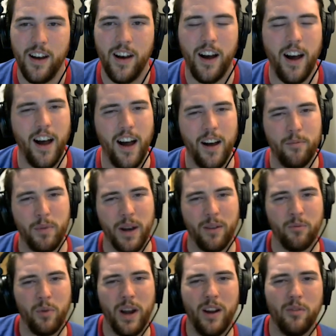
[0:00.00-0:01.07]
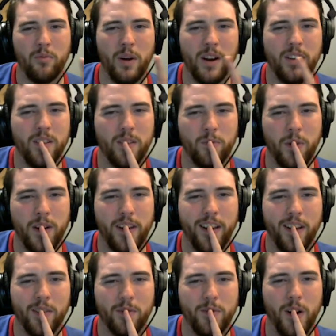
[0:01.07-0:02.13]
Ah, but where are they
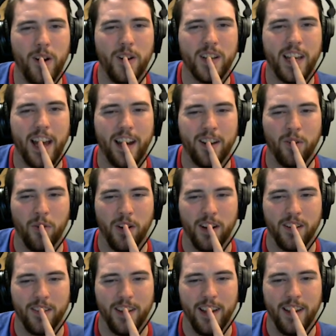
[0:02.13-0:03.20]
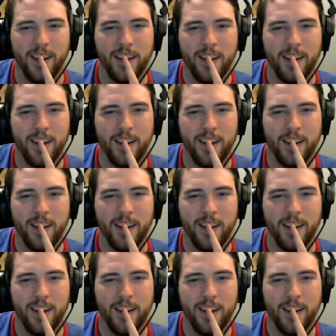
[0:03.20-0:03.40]
going to fall categorically?